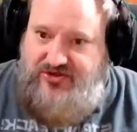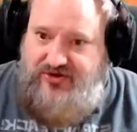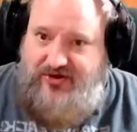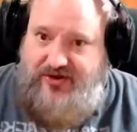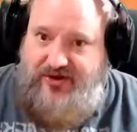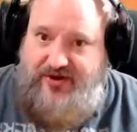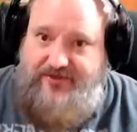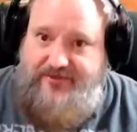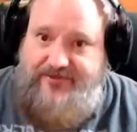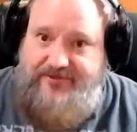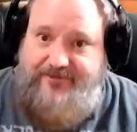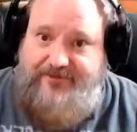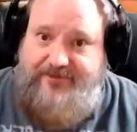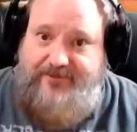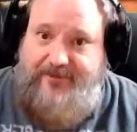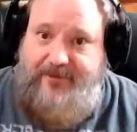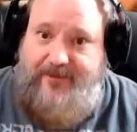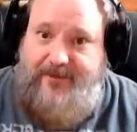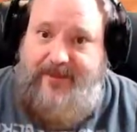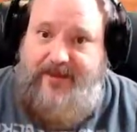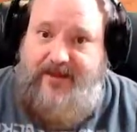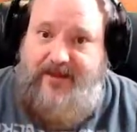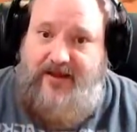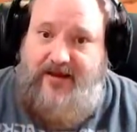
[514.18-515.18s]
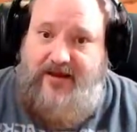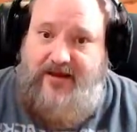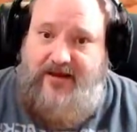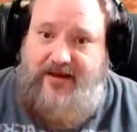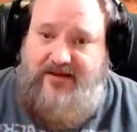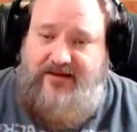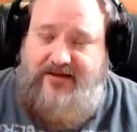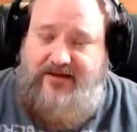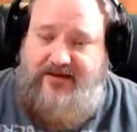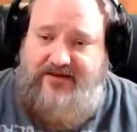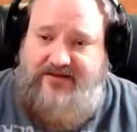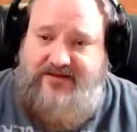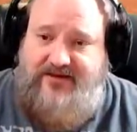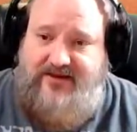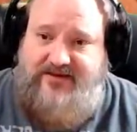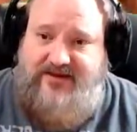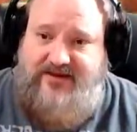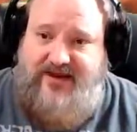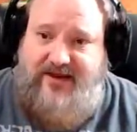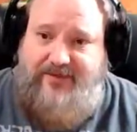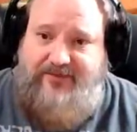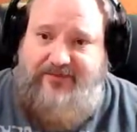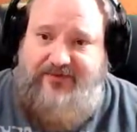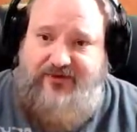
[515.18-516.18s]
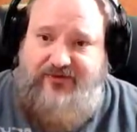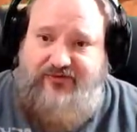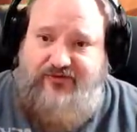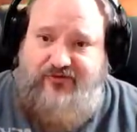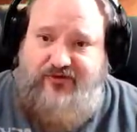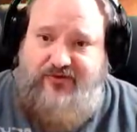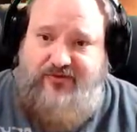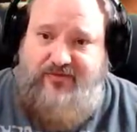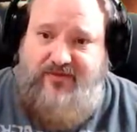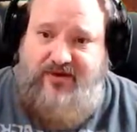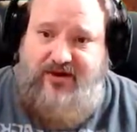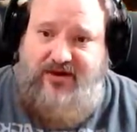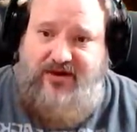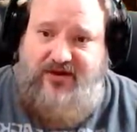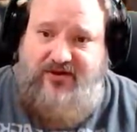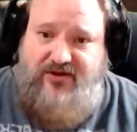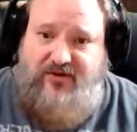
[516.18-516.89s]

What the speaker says: you. You take that putrid meat, you